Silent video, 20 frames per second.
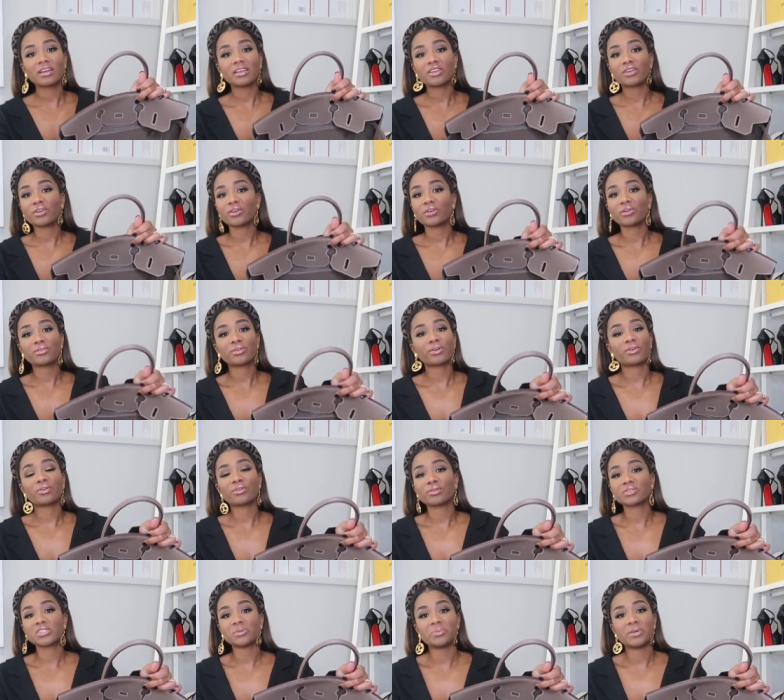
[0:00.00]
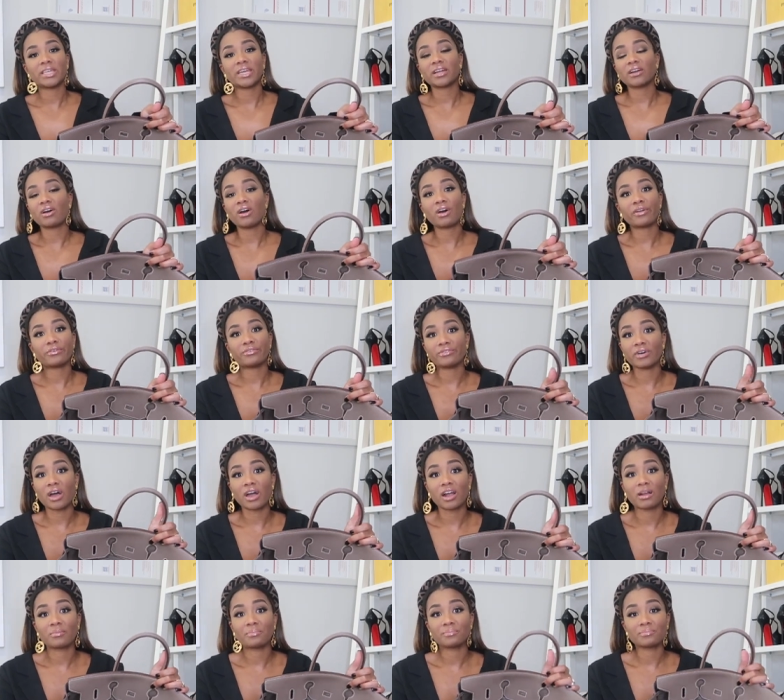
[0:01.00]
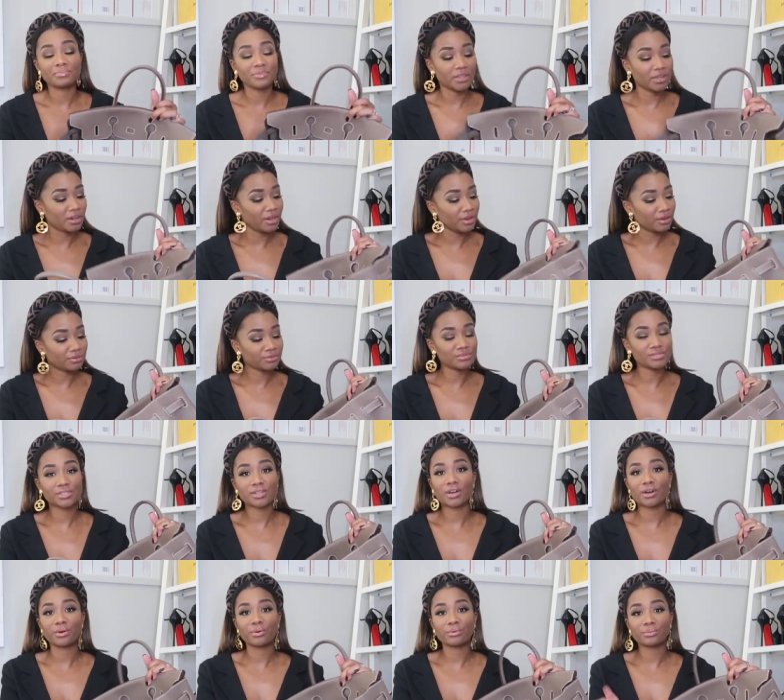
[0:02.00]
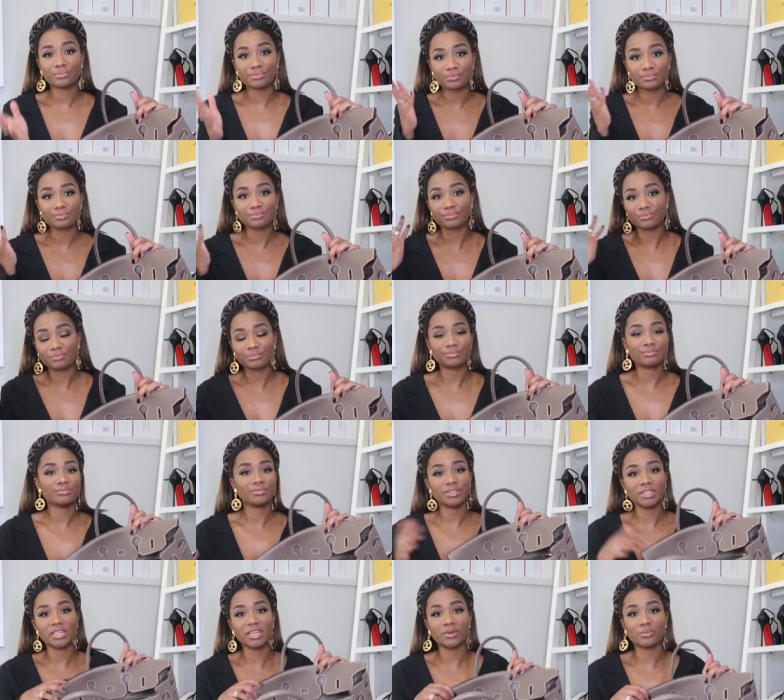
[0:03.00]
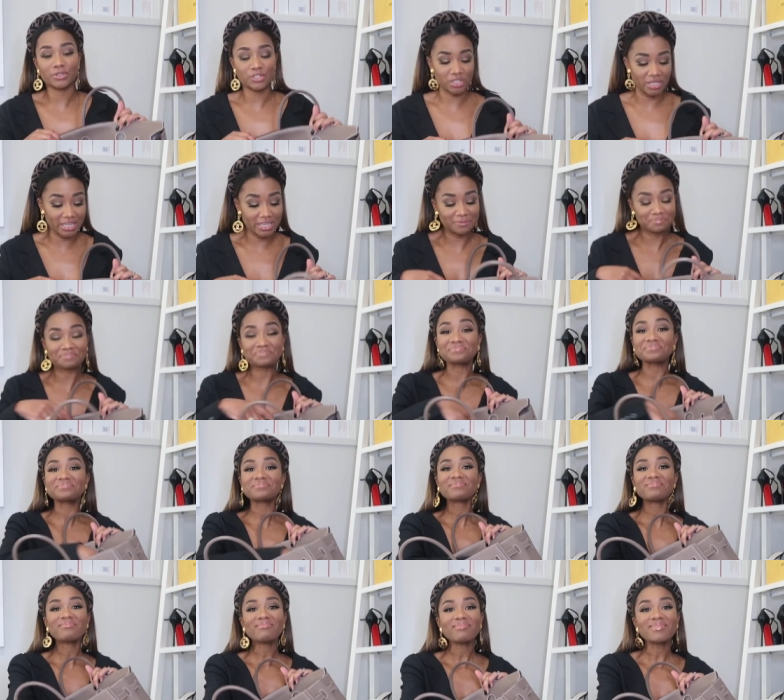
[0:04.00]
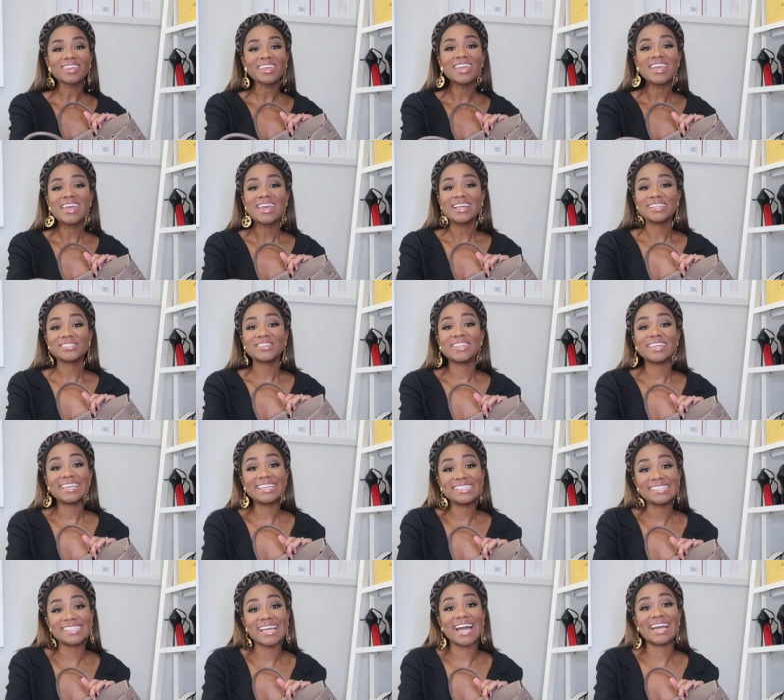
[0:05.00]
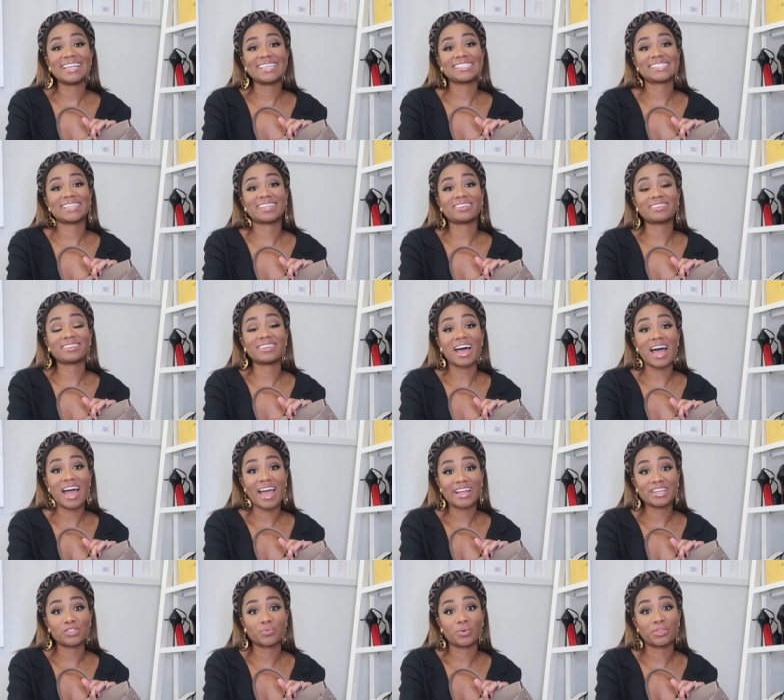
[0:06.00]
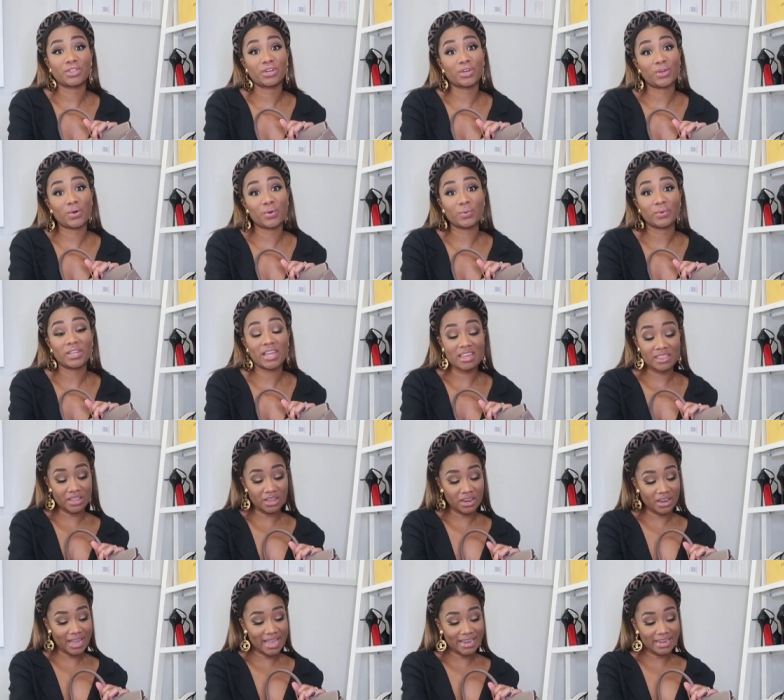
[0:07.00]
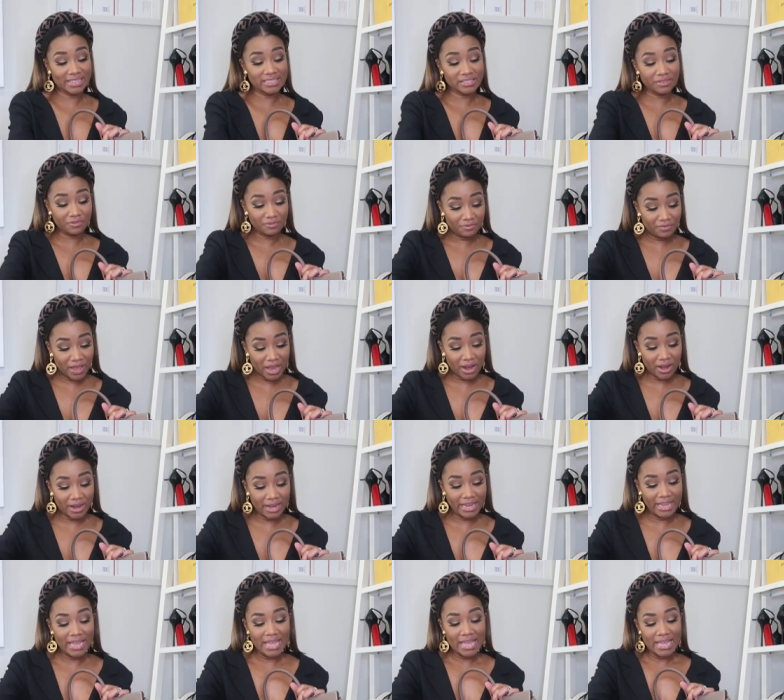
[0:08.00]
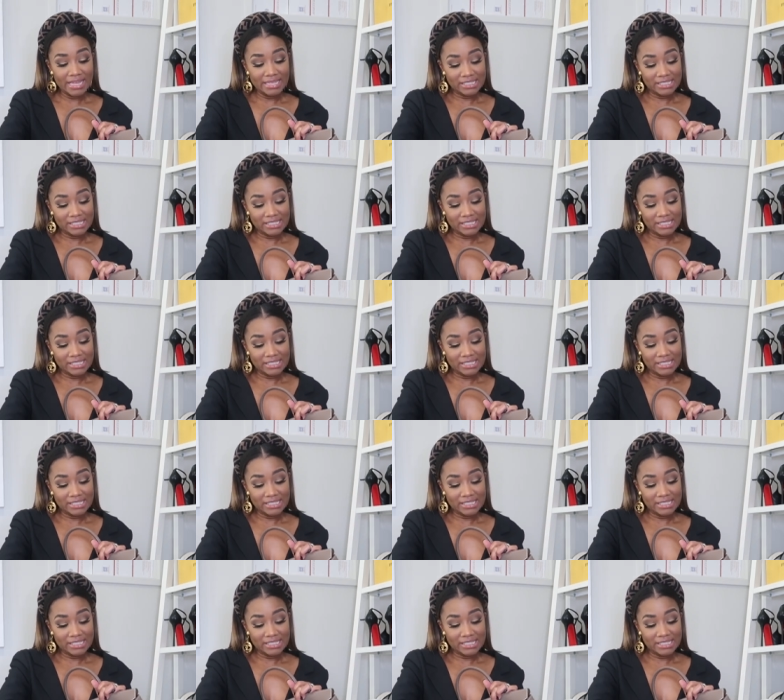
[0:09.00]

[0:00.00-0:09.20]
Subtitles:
your girl to be like on a farm, you know? So you get what you get. So the inside is lined with a goat leather, and it's a very